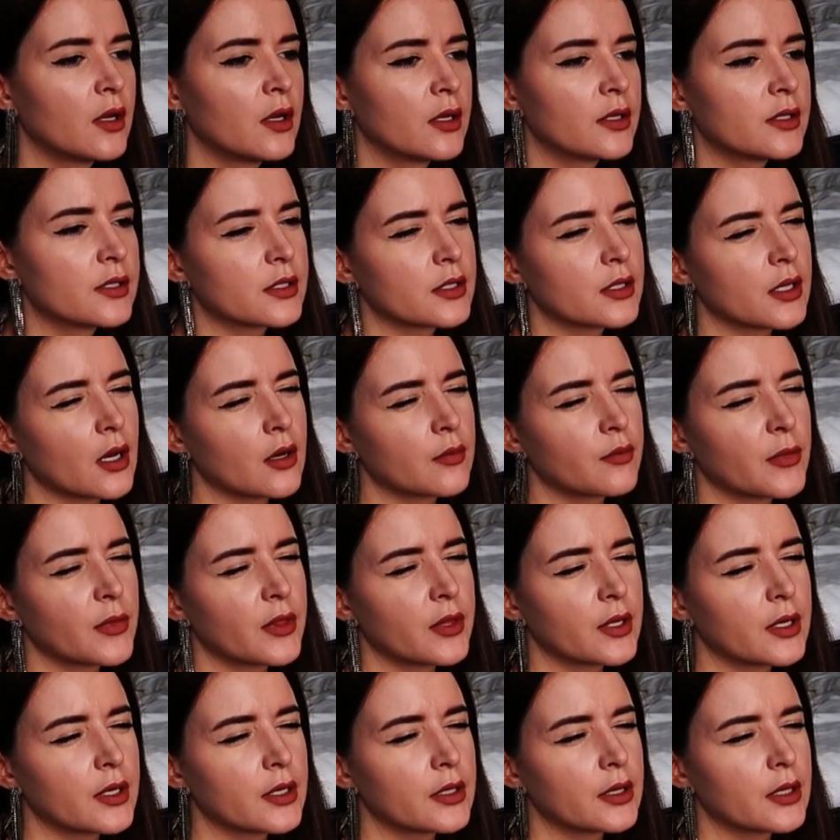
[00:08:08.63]

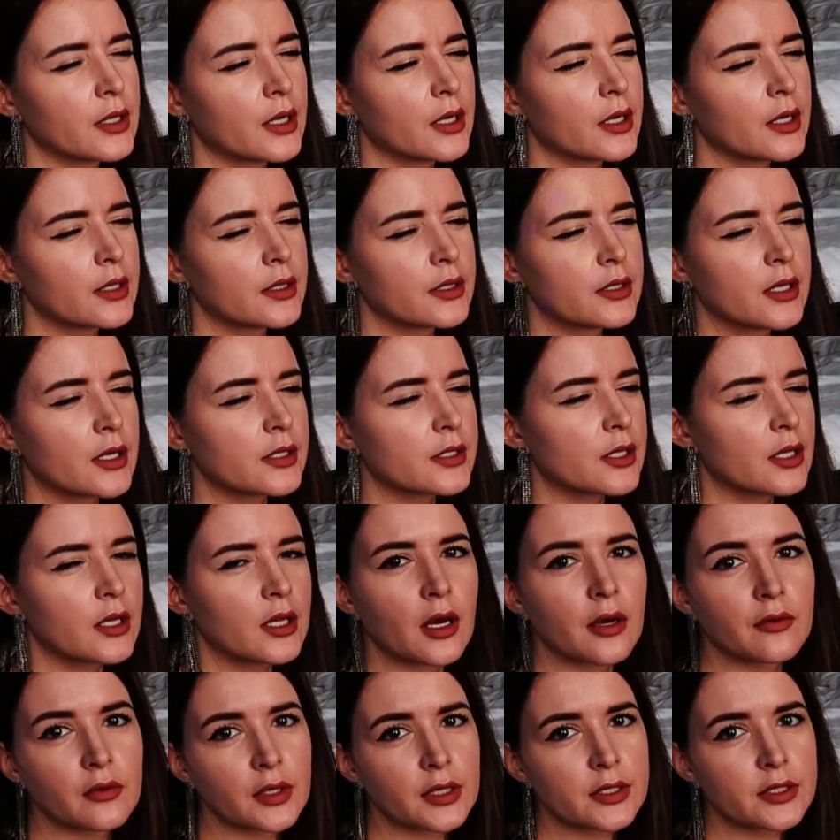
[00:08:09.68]
something that doesn't
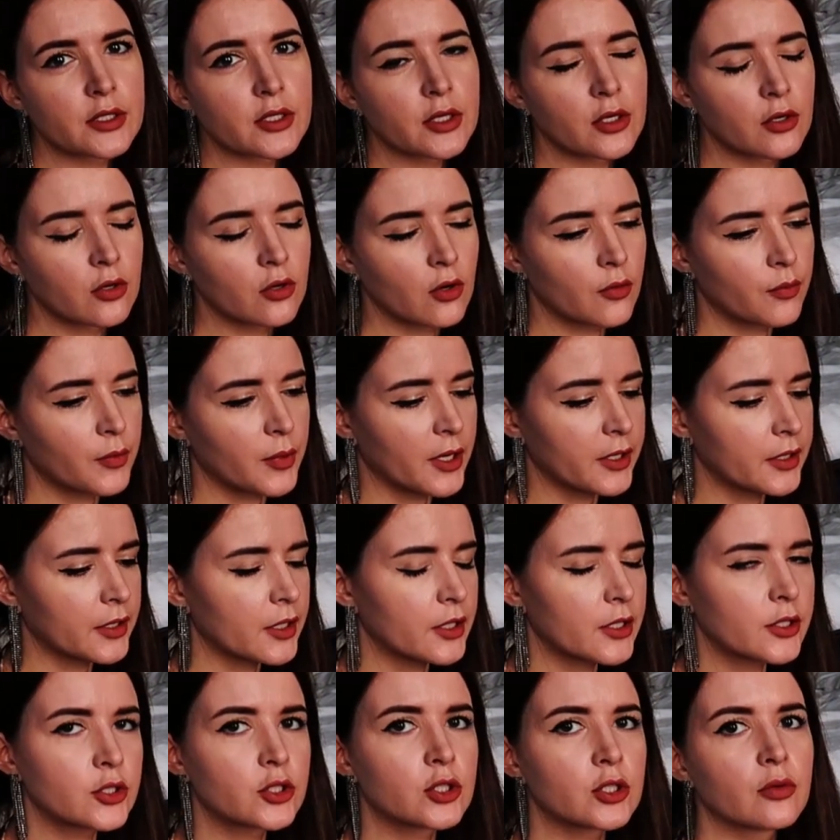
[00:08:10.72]
have like secure
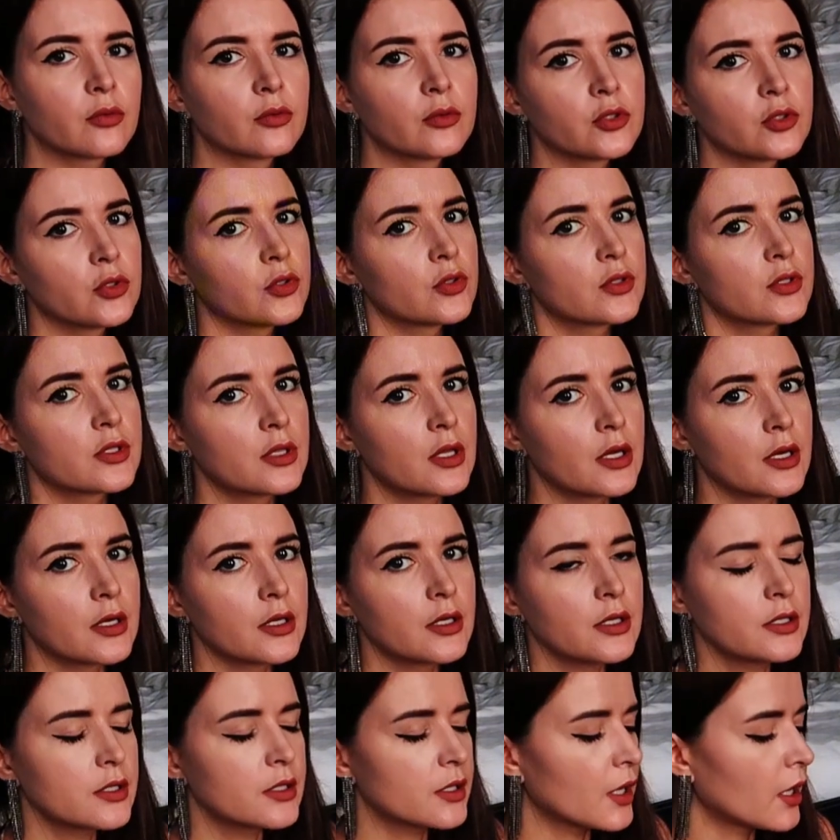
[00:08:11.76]
package, I would use
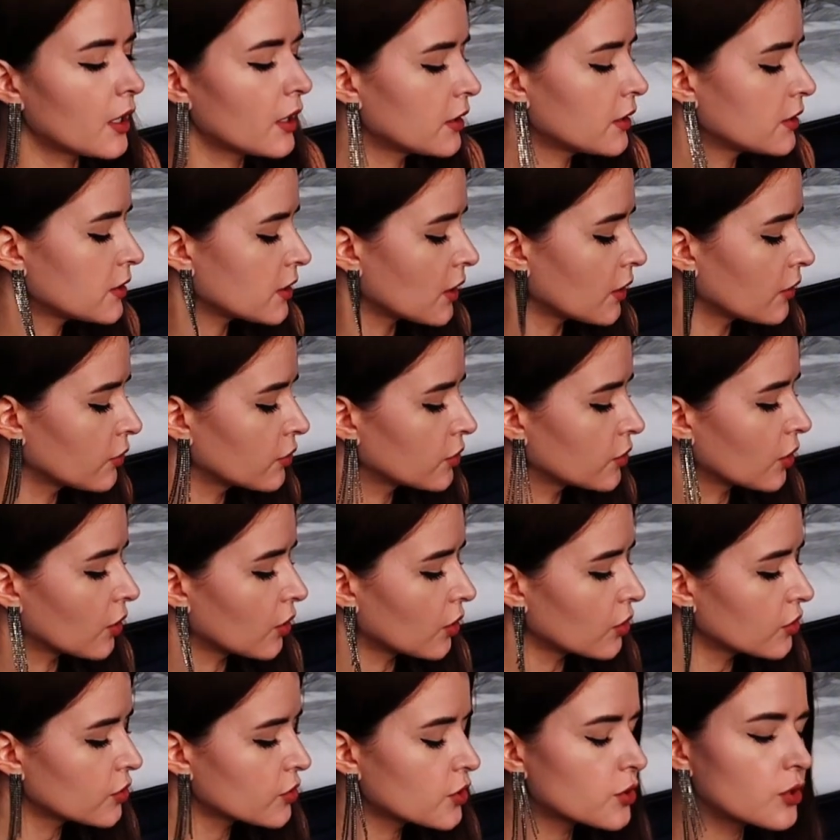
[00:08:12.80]
this. And I would
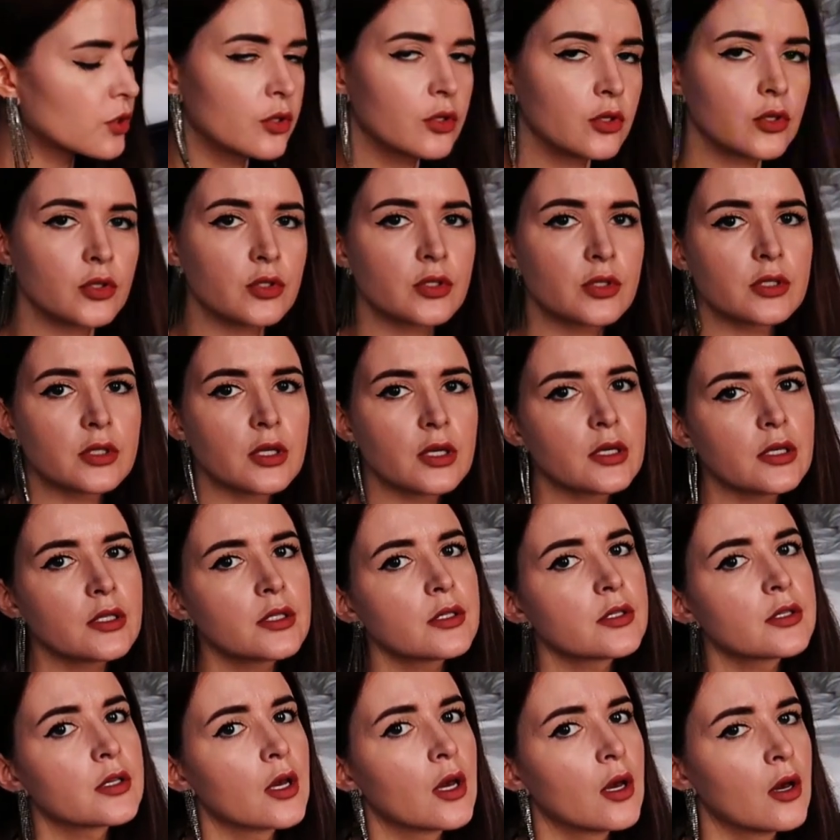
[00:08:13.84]
also use
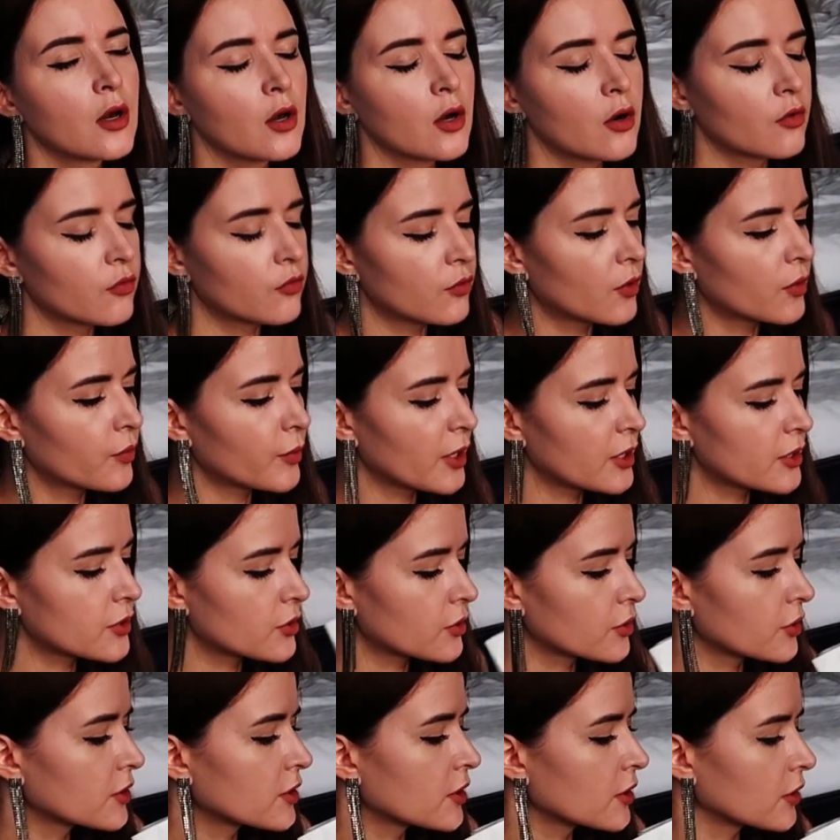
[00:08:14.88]
this for my
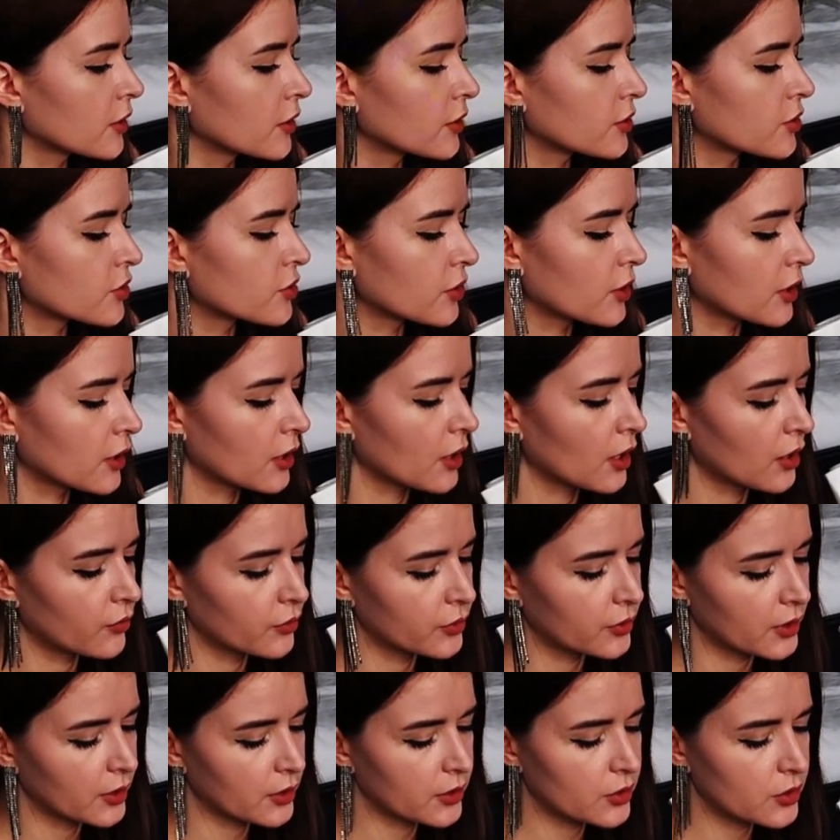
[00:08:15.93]
dirty laundry. I would
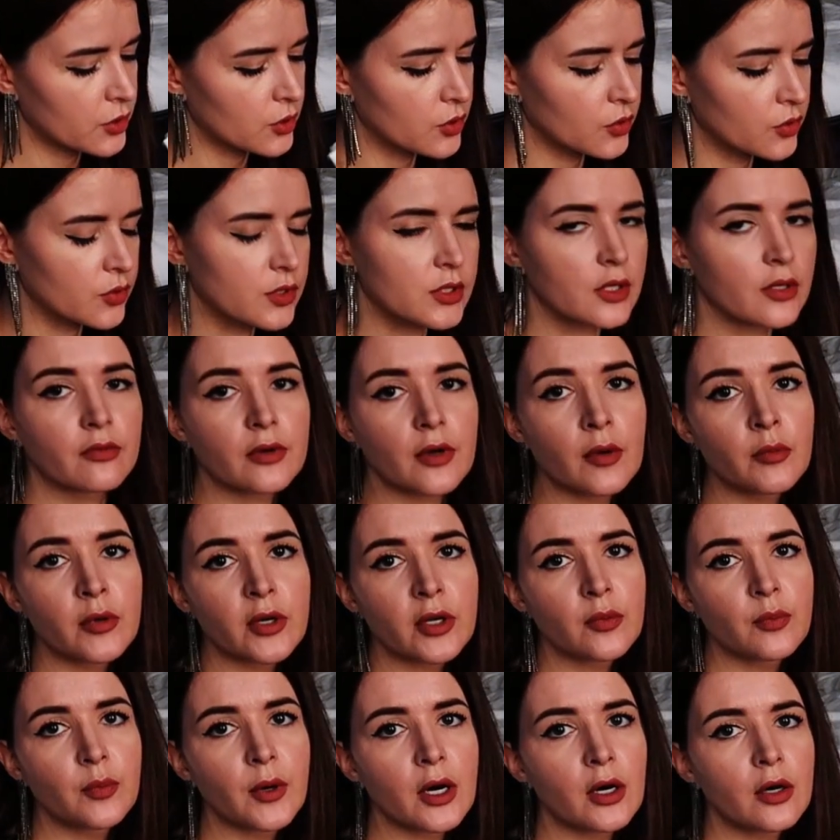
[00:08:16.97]
not use the
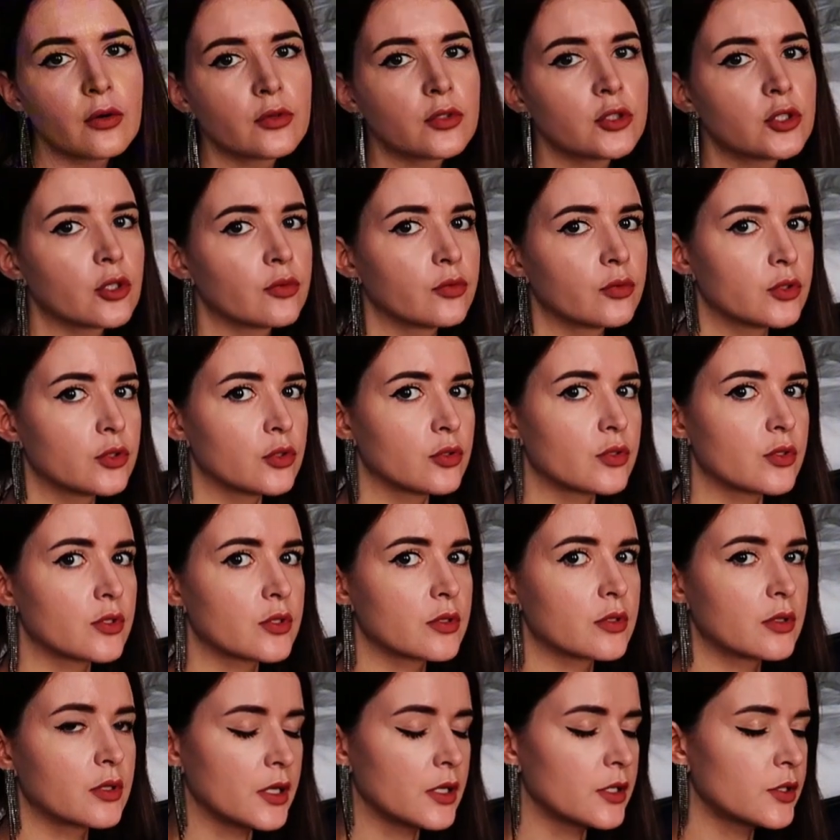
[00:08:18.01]
fabric pouch, I would use
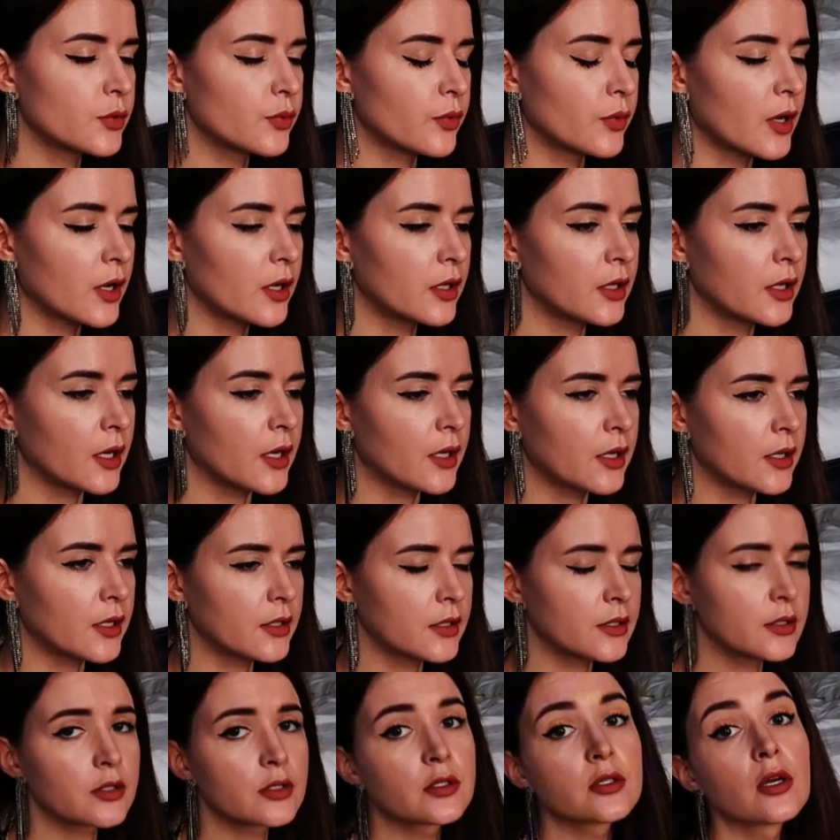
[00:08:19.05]
this one,
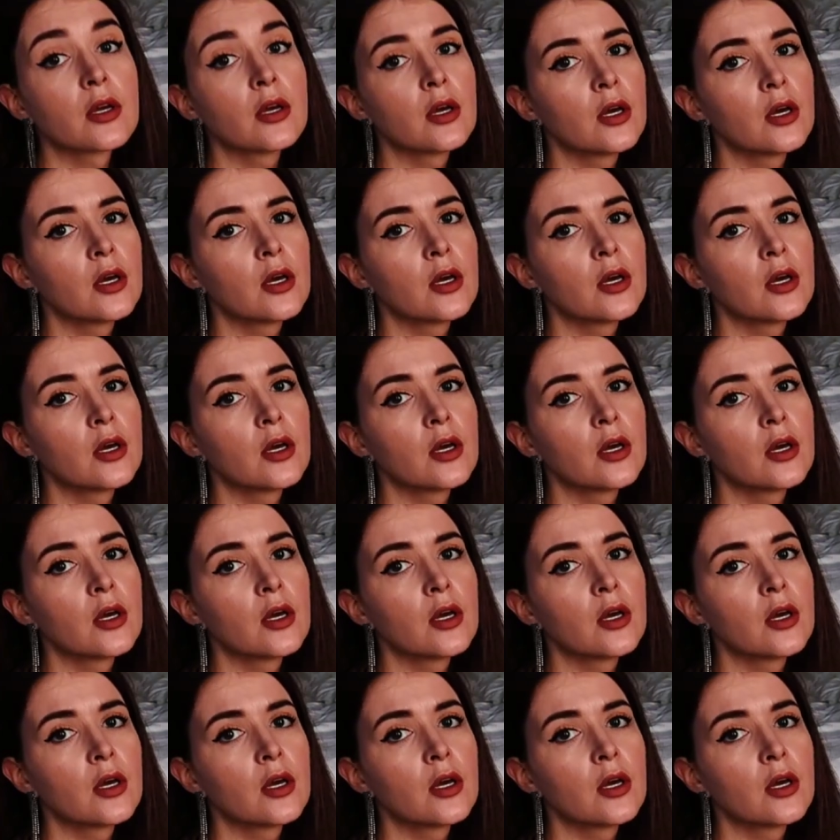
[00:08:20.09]
and